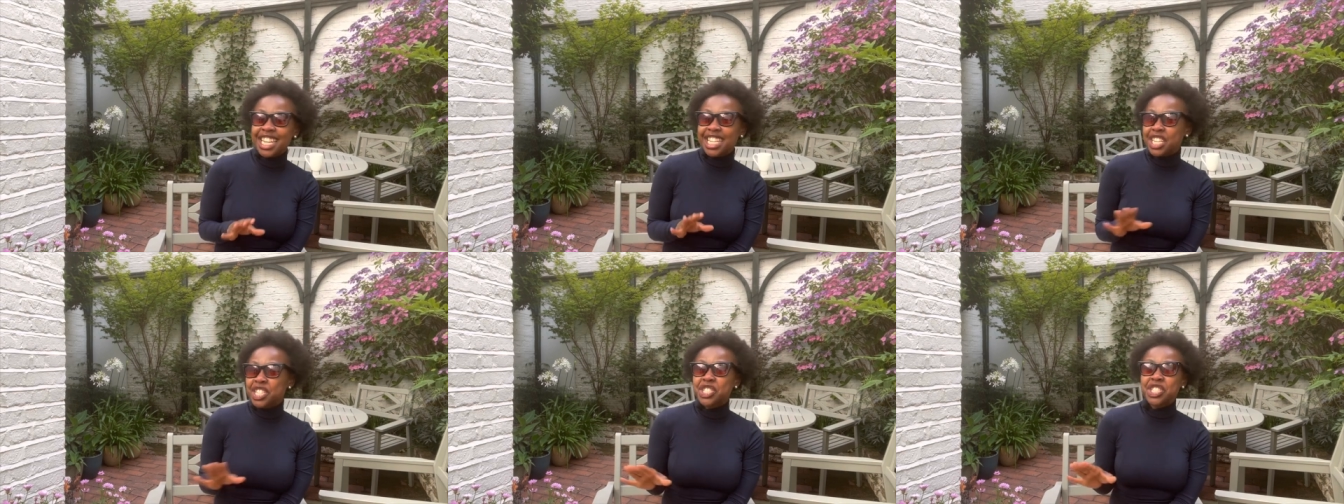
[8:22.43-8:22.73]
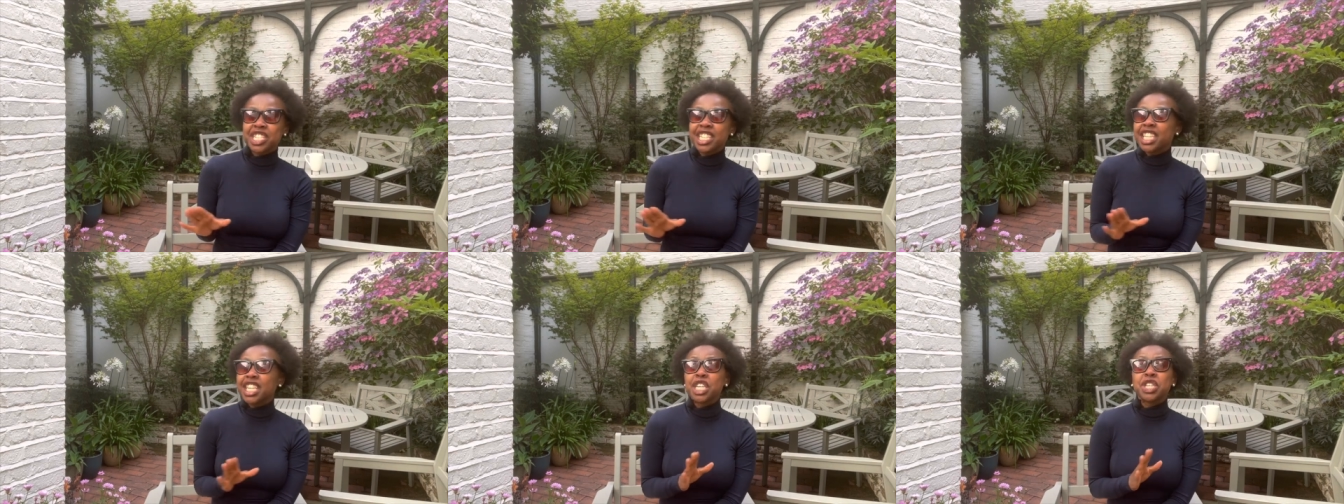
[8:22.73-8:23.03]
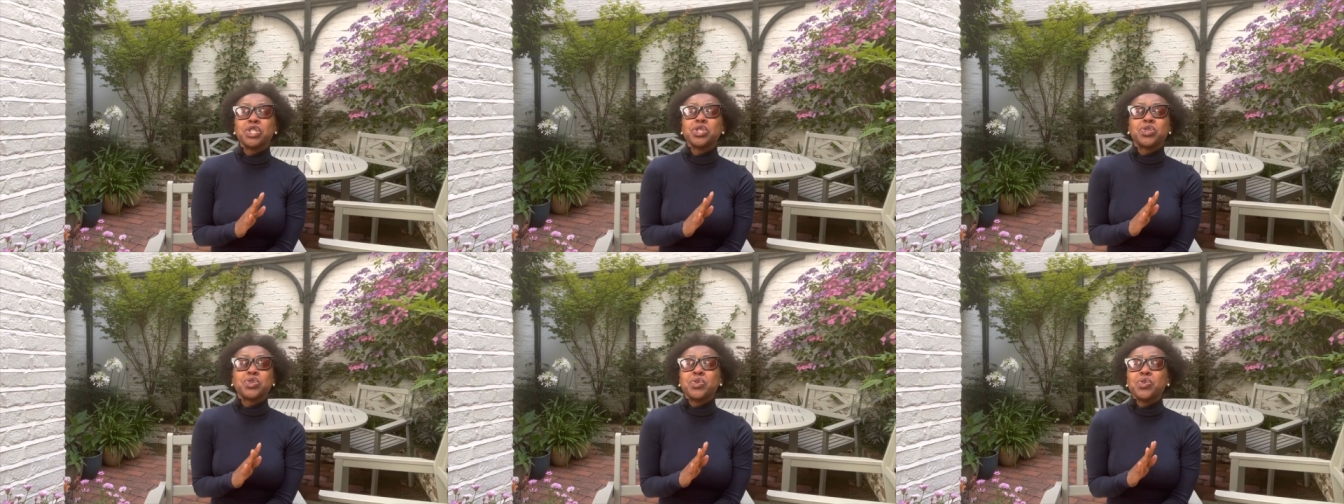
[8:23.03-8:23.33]
literally
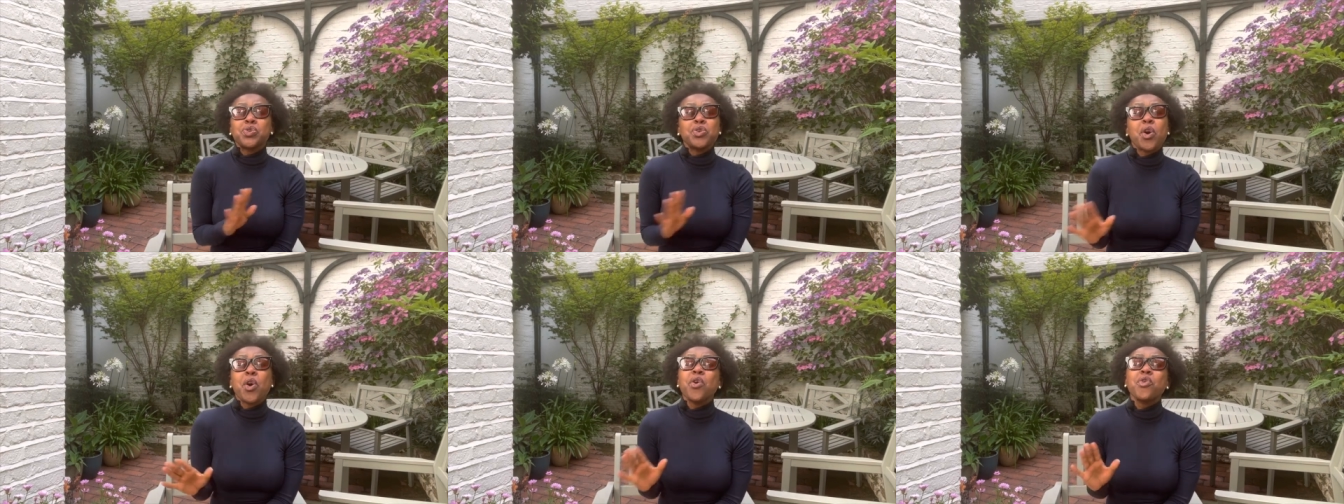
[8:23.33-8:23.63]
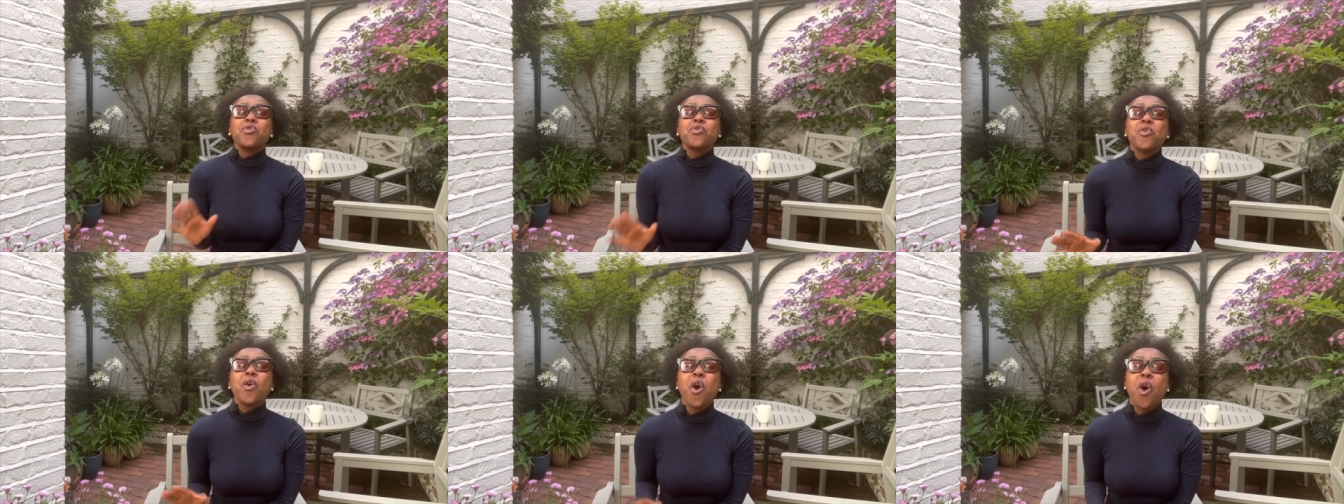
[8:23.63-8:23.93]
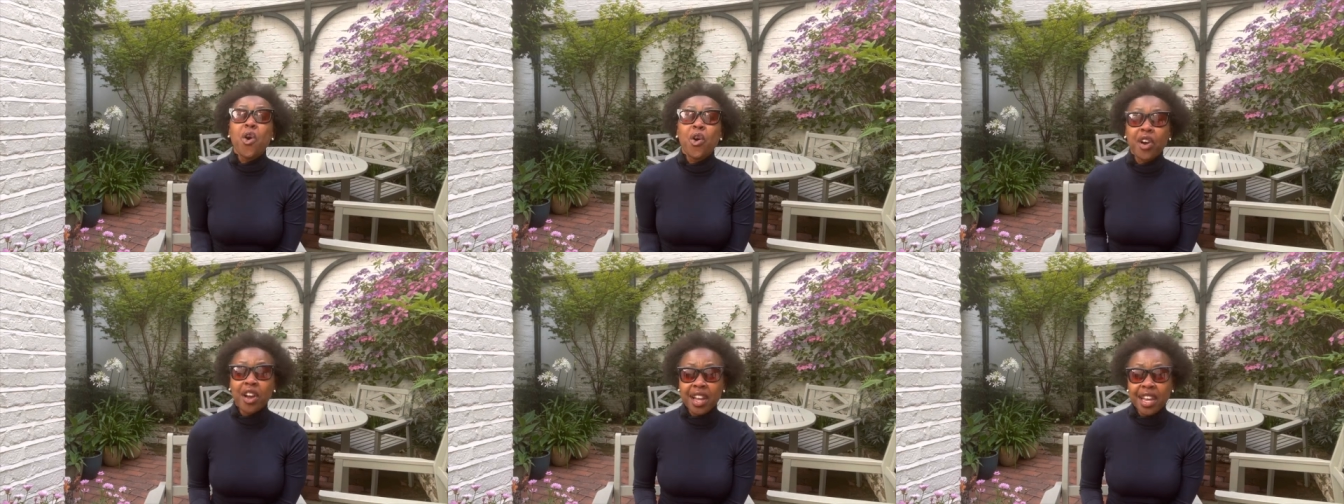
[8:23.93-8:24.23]
can do no
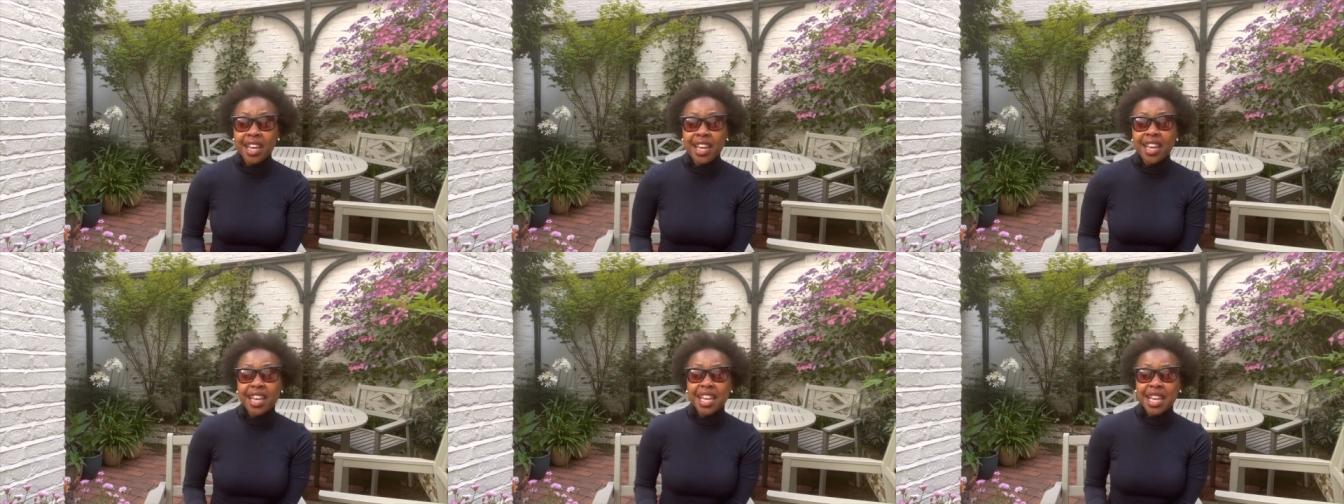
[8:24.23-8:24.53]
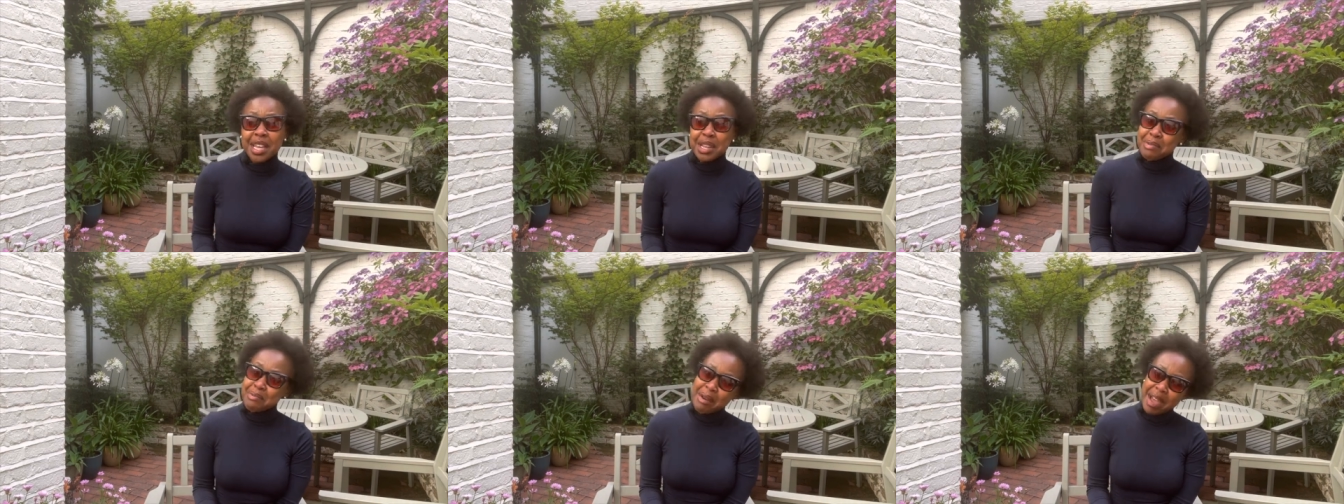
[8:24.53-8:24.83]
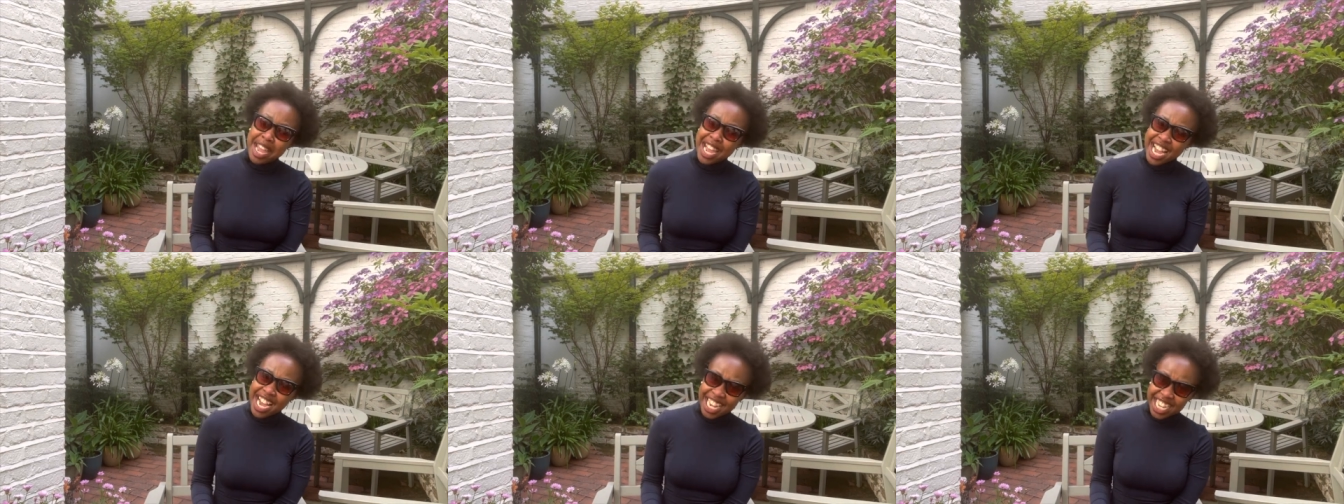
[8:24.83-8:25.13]
wrong in
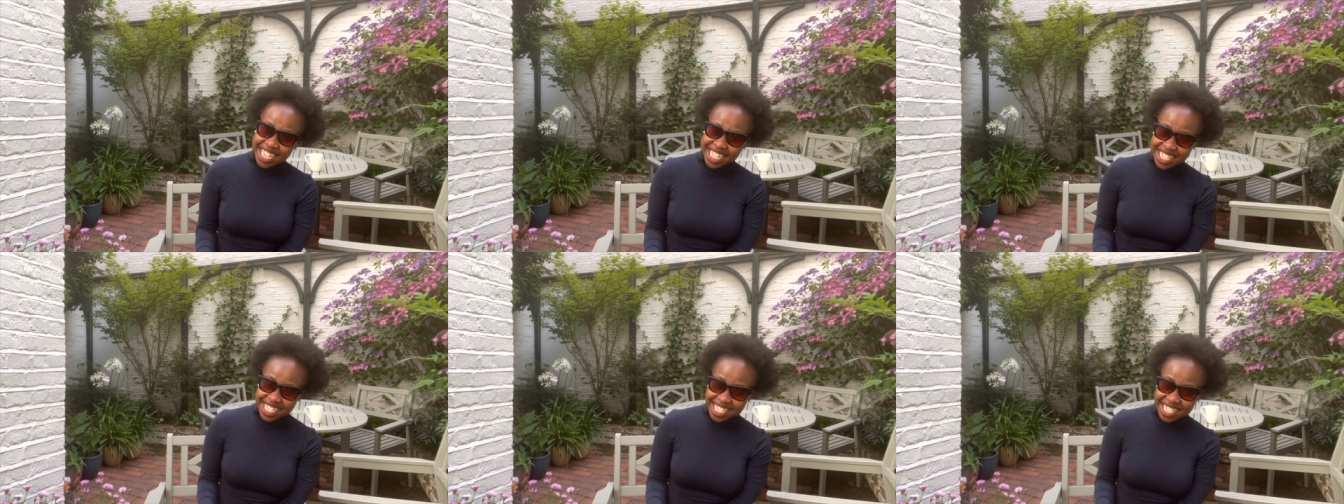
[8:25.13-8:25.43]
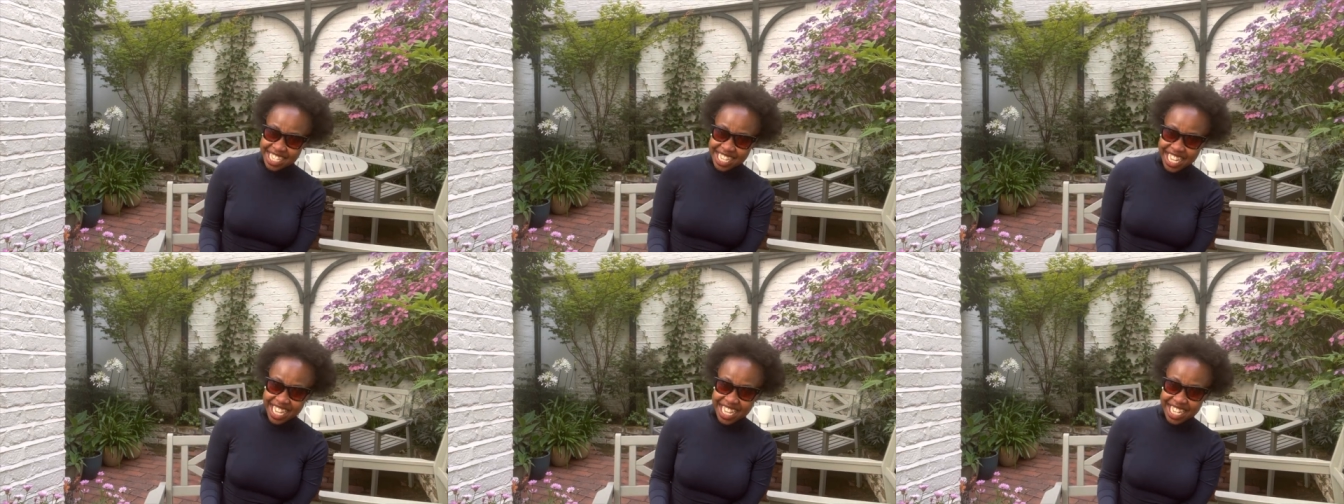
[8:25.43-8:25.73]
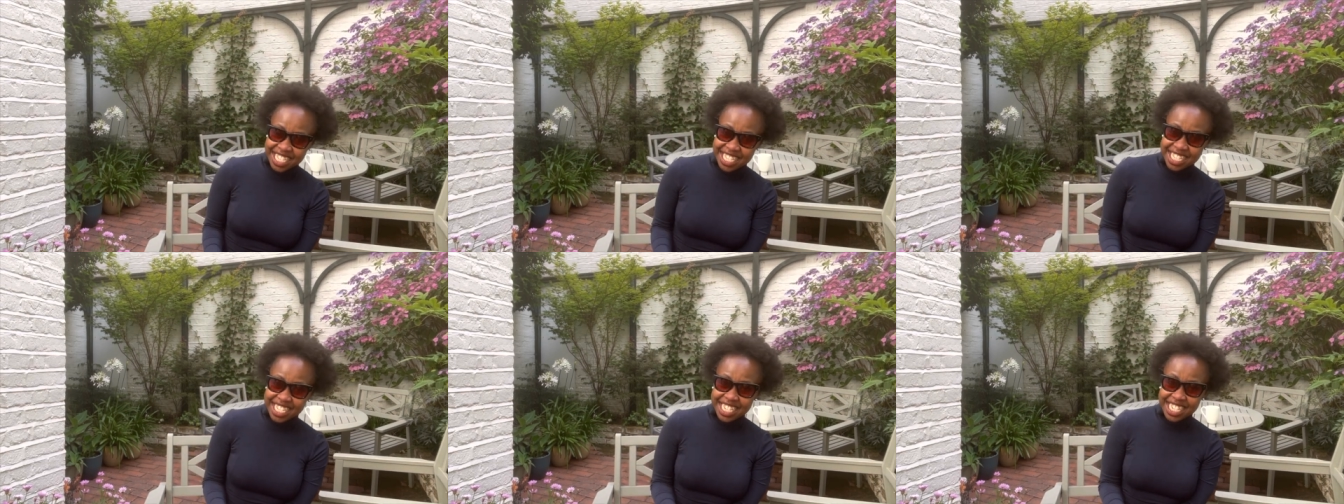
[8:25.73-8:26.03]
my eyes.
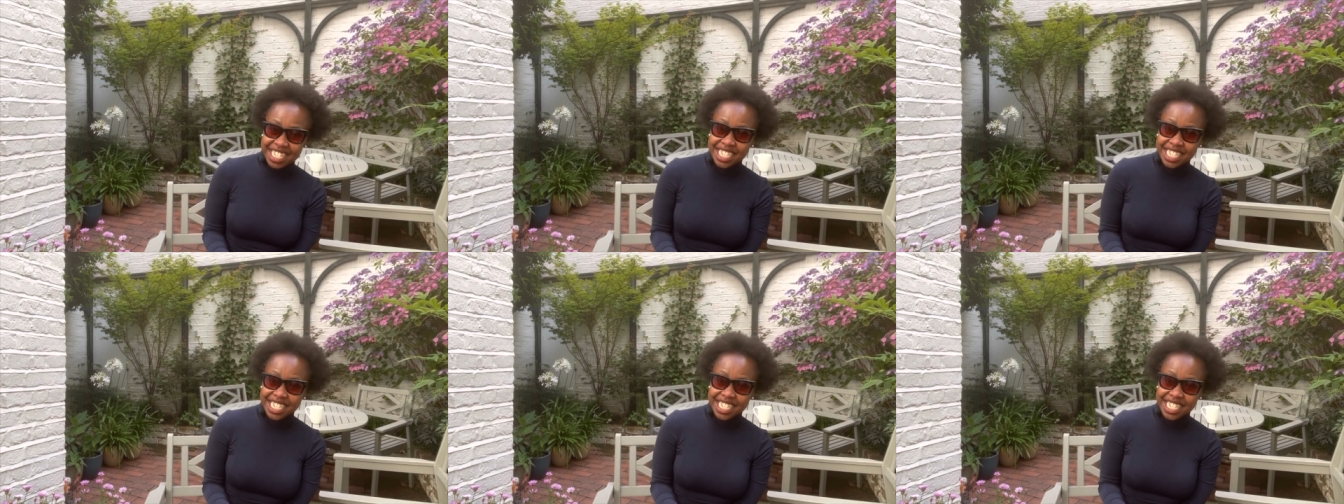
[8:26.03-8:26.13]
It's